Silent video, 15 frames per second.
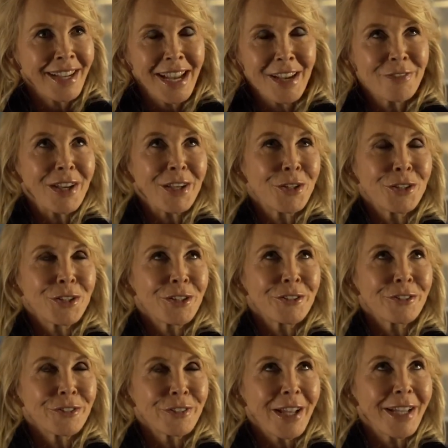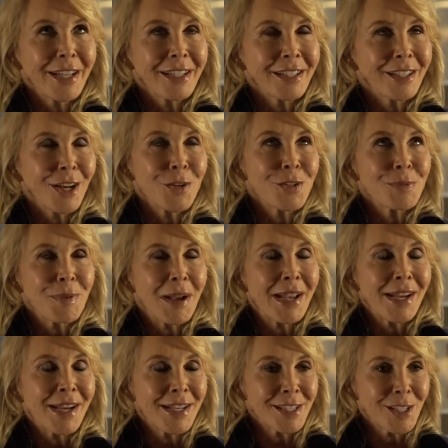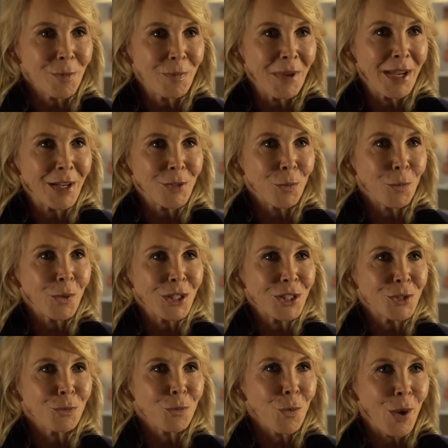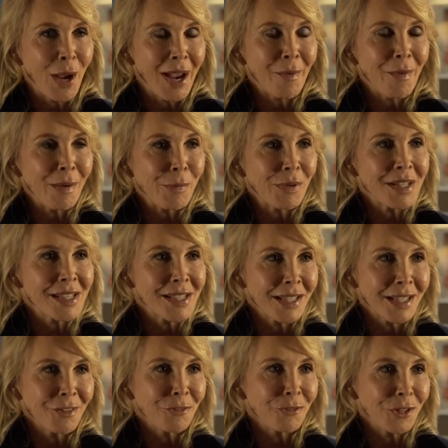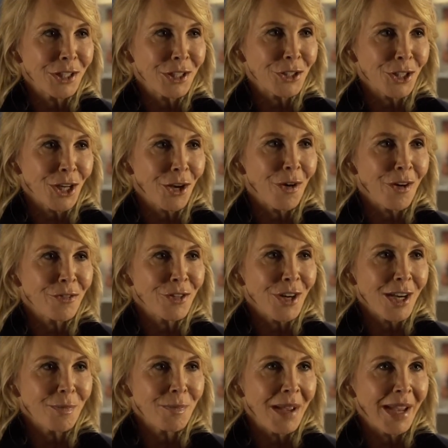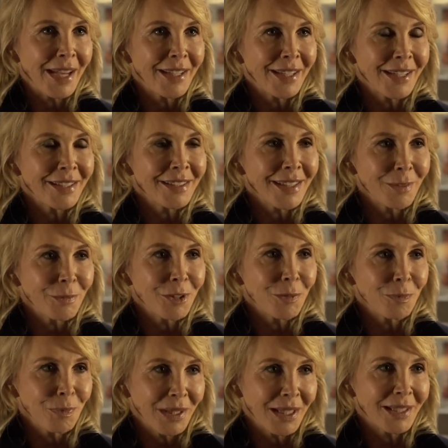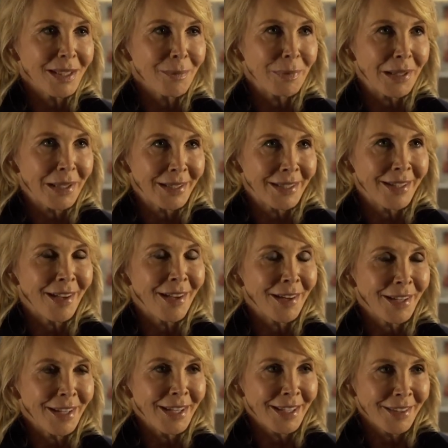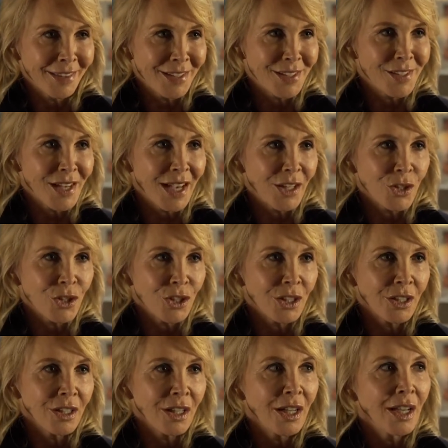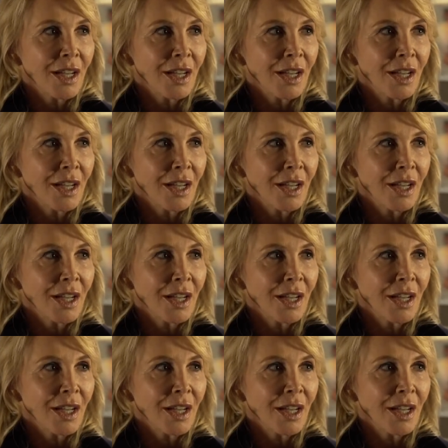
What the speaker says: if I could have closed my eyes and made a wish where I would see Freak Show after I'd made it, it would be at the Berlinale in this section.